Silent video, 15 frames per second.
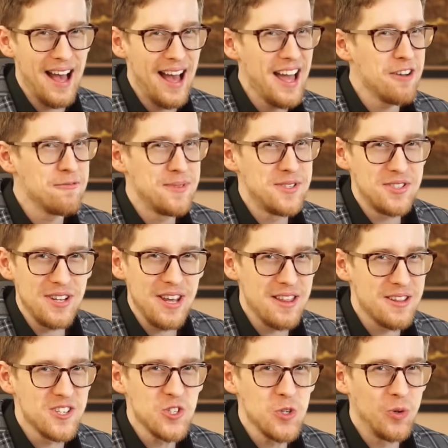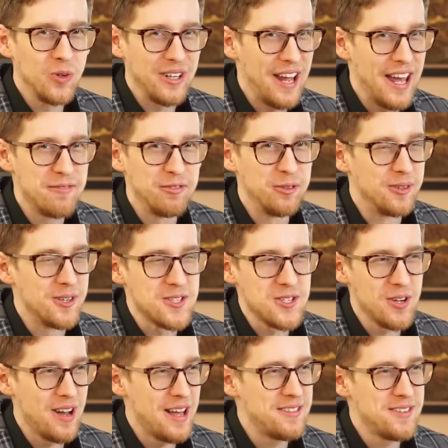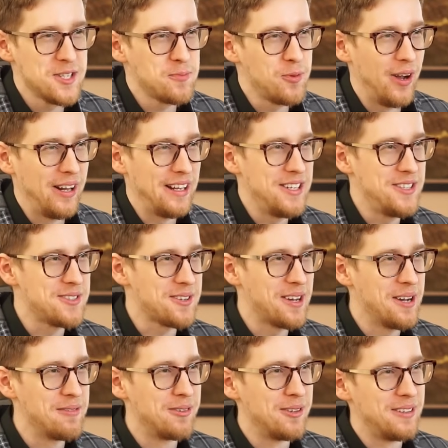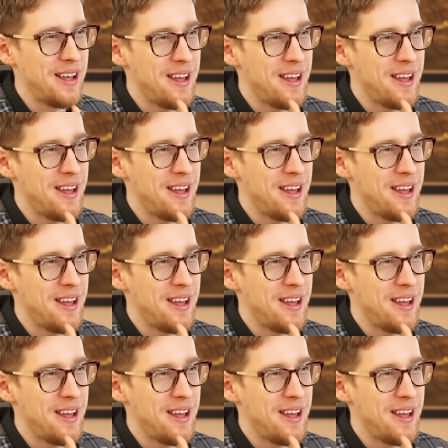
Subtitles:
I have been seeing this story everywhere, so at this point I need to cover it.